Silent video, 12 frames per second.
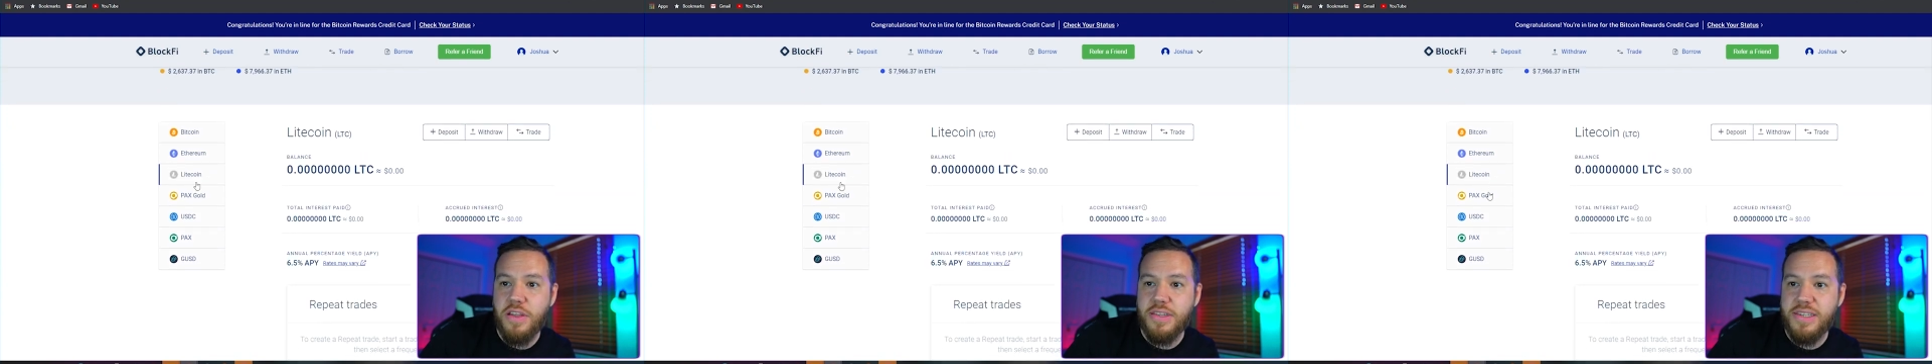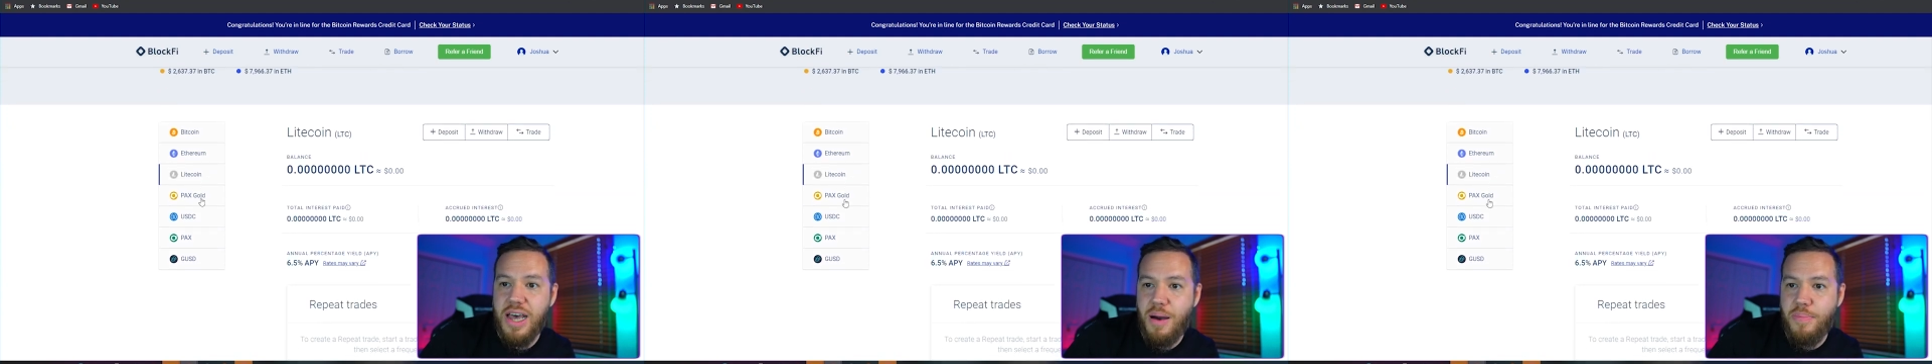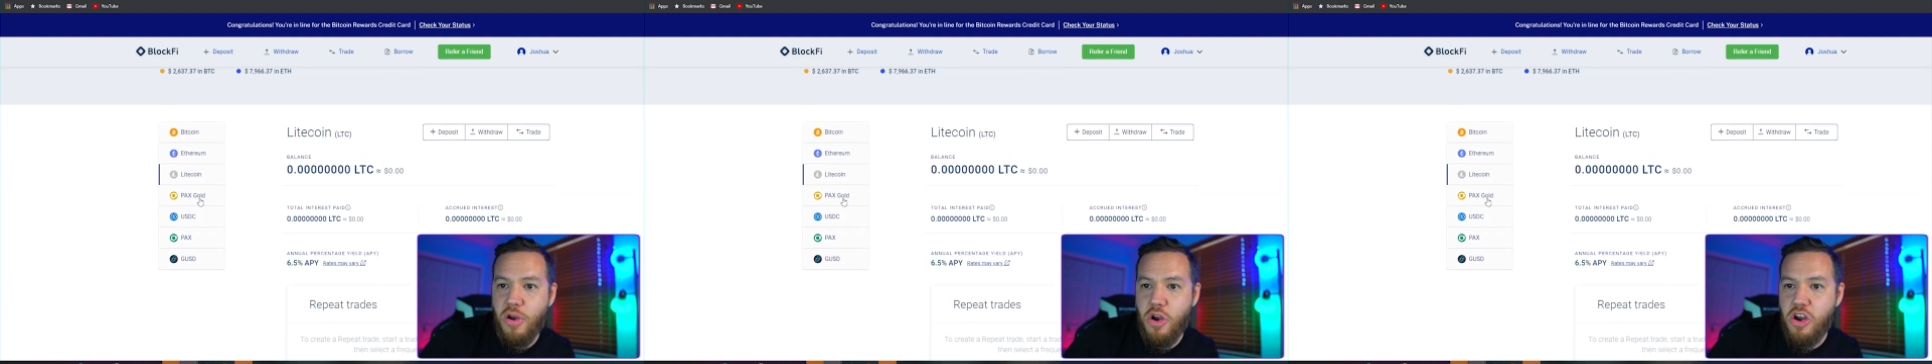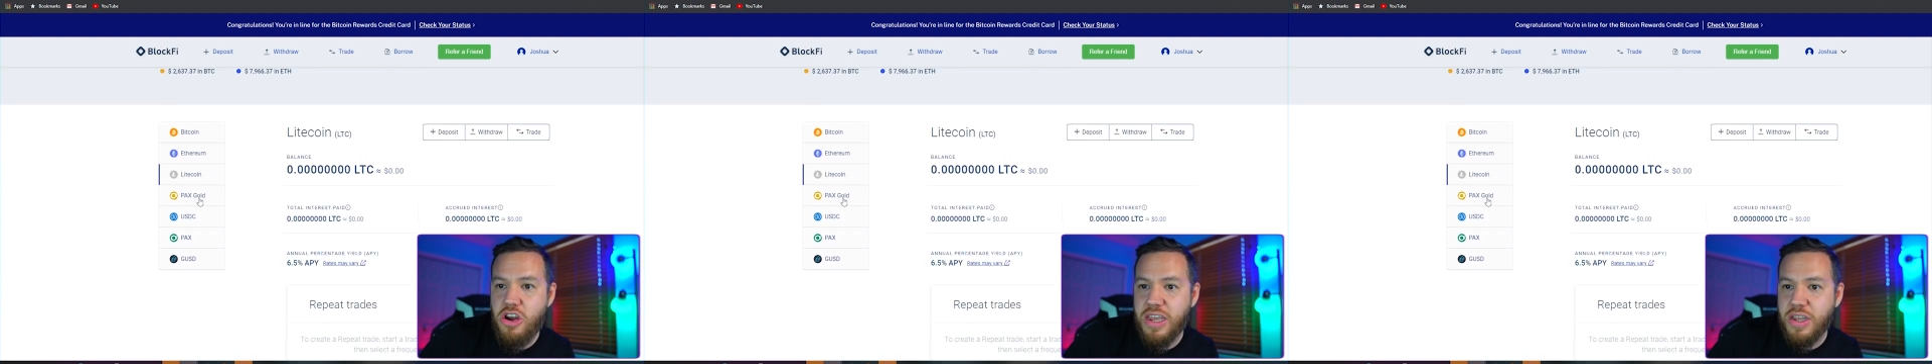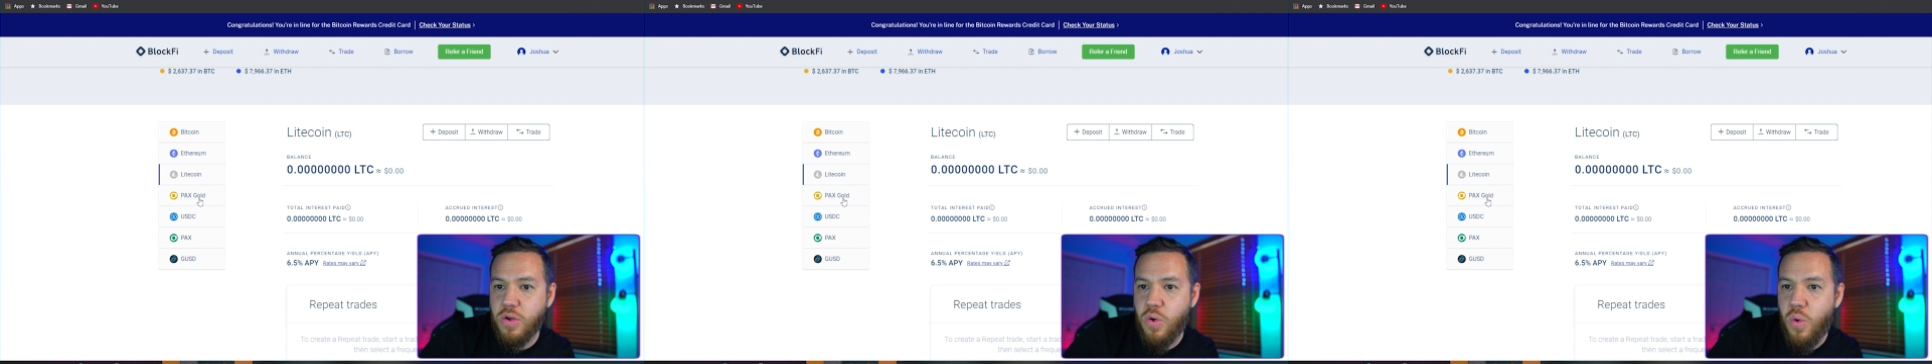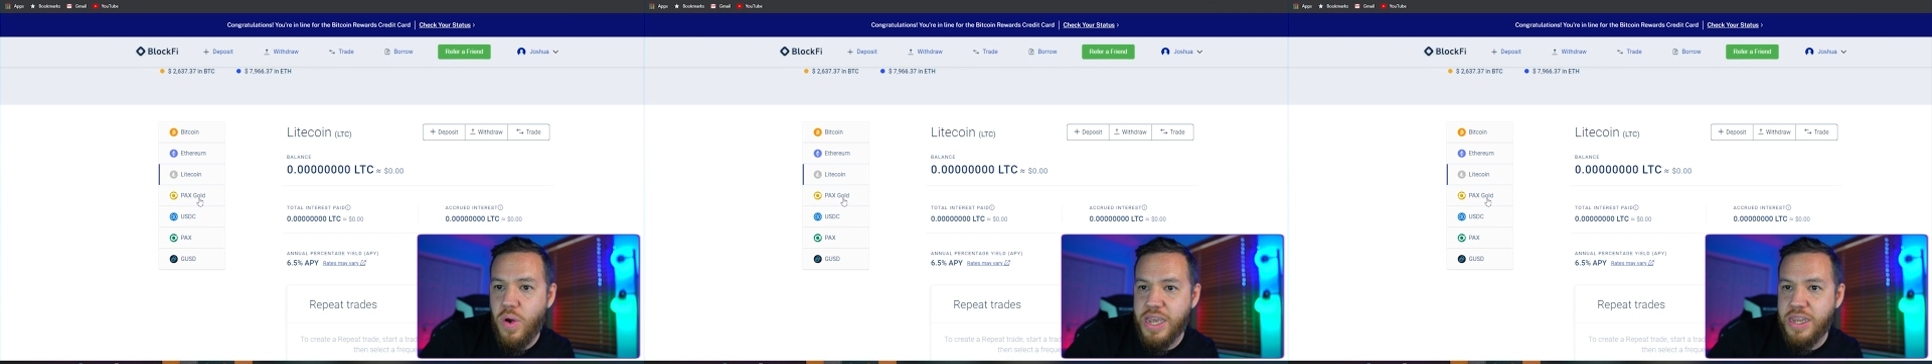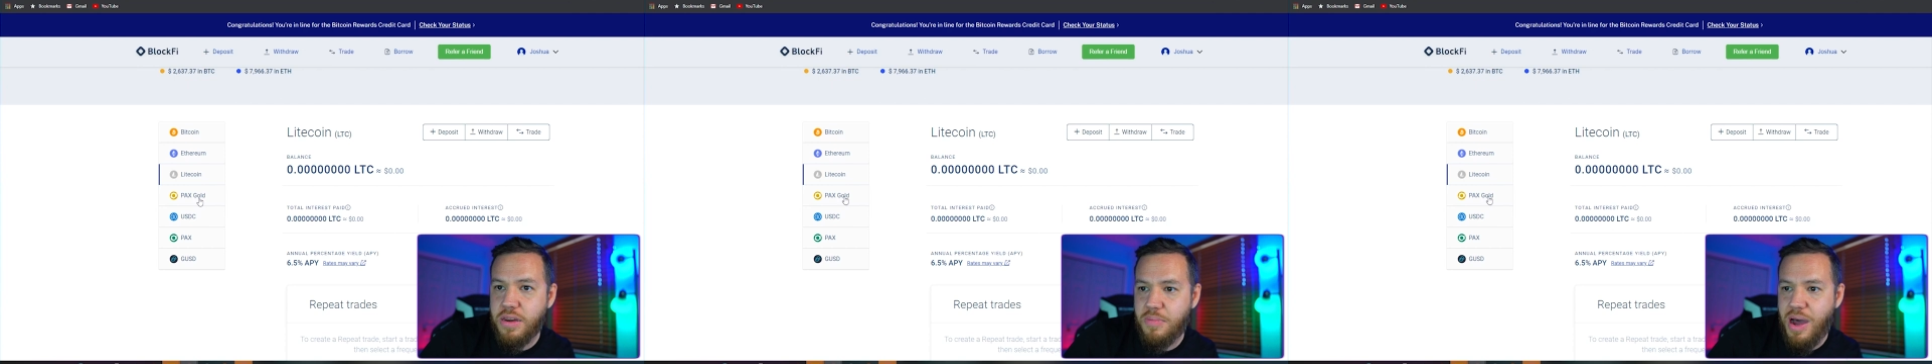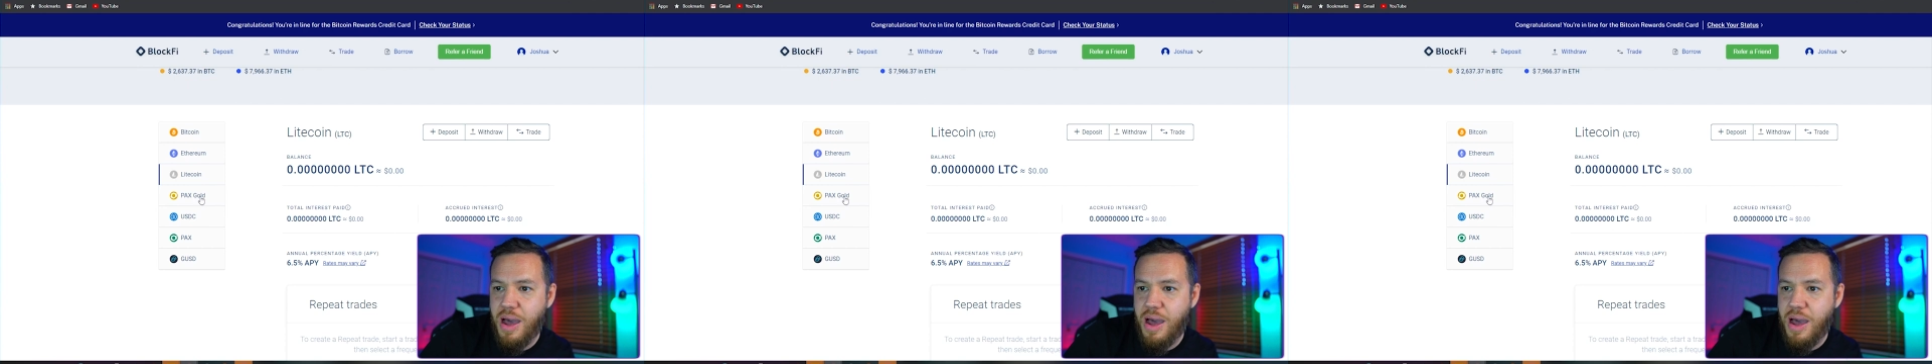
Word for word: the top earning coin,